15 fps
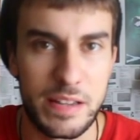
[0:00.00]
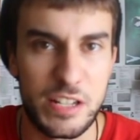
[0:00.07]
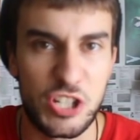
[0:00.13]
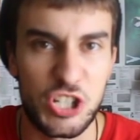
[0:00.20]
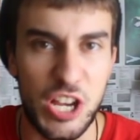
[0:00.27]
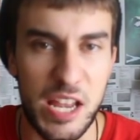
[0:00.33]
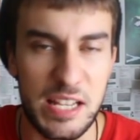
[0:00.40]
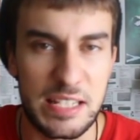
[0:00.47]

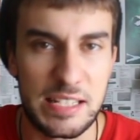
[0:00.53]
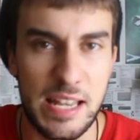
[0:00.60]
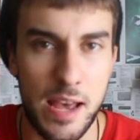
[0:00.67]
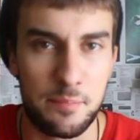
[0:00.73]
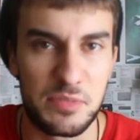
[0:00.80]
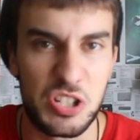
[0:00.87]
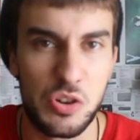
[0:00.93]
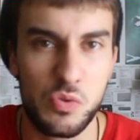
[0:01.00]
Chase
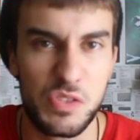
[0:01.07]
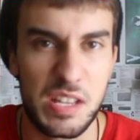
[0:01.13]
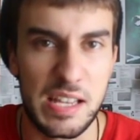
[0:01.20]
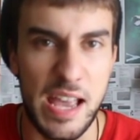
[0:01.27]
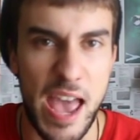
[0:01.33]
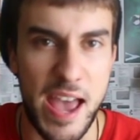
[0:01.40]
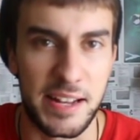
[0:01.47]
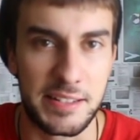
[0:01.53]
them to
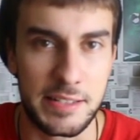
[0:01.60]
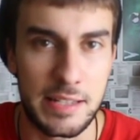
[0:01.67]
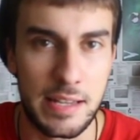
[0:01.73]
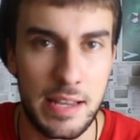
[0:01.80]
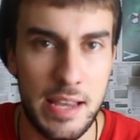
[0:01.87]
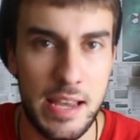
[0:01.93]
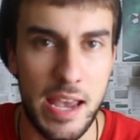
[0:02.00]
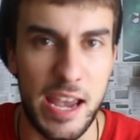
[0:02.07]
the end.
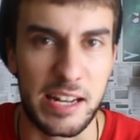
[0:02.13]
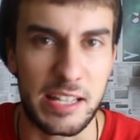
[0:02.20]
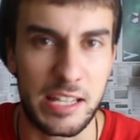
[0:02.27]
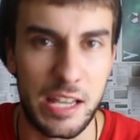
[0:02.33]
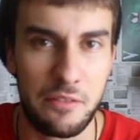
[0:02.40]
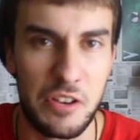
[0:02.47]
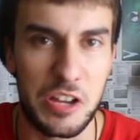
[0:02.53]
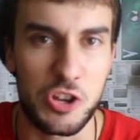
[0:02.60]
And
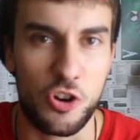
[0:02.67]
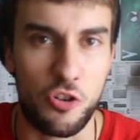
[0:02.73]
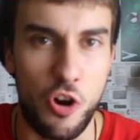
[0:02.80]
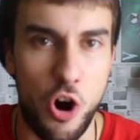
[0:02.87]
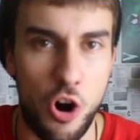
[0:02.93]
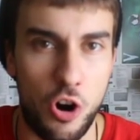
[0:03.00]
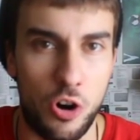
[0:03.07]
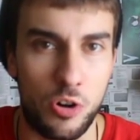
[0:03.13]
give it your
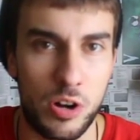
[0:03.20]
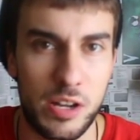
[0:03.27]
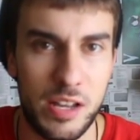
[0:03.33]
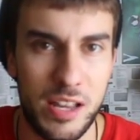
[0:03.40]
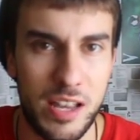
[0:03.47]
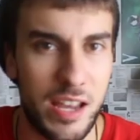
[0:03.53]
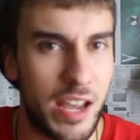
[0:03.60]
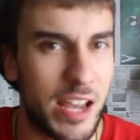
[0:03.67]
all.
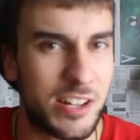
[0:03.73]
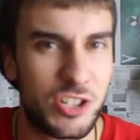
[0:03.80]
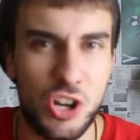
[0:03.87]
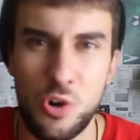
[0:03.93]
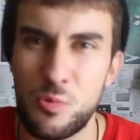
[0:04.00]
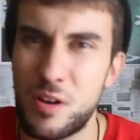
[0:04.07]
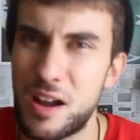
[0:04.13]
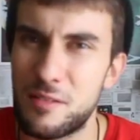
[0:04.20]
And
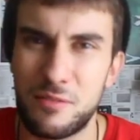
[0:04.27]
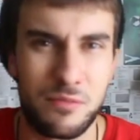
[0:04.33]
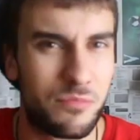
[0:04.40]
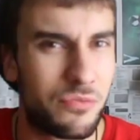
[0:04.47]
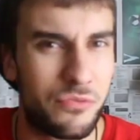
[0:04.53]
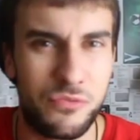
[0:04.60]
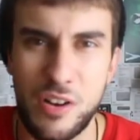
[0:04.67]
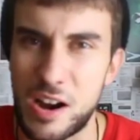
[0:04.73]
don't
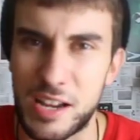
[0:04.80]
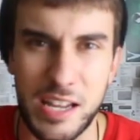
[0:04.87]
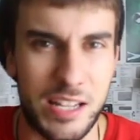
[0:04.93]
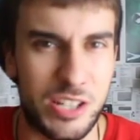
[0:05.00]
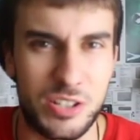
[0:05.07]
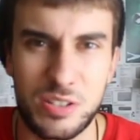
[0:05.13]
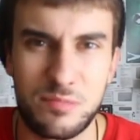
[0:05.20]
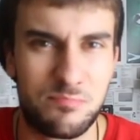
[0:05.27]

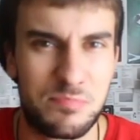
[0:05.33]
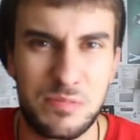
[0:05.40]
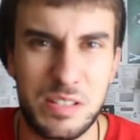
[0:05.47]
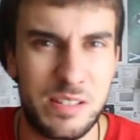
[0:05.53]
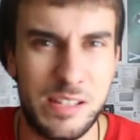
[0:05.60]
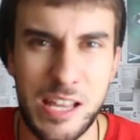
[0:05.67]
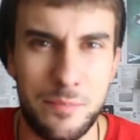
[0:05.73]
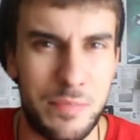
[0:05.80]
fucking
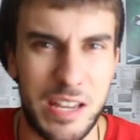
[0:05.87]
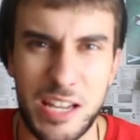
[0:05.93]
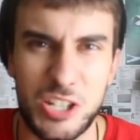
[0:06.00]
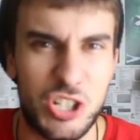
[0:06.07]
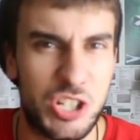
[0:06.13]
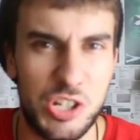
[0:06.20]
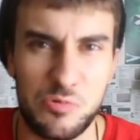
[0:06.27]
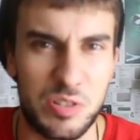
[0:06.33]
give me
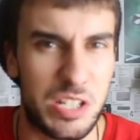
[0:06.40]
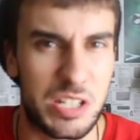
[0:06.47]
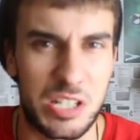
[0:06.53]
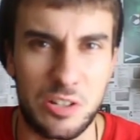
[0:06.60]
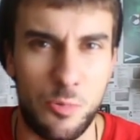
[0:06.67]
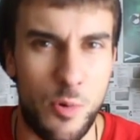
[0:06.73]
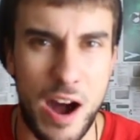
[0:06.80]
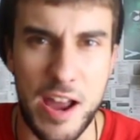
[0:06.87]
excuses
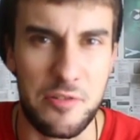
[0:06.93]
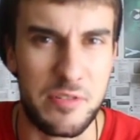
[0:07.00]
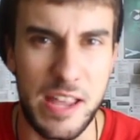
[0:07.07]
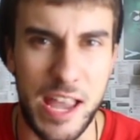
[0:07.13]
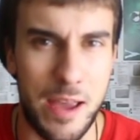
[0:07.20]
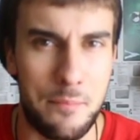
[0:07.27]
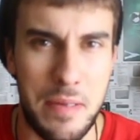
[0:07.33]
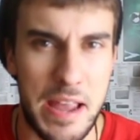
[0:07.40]
to why you
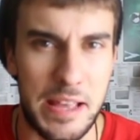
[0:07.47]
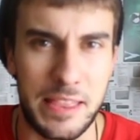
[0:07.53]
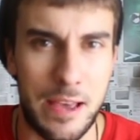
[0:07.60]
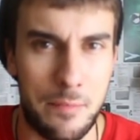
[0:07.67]
can't make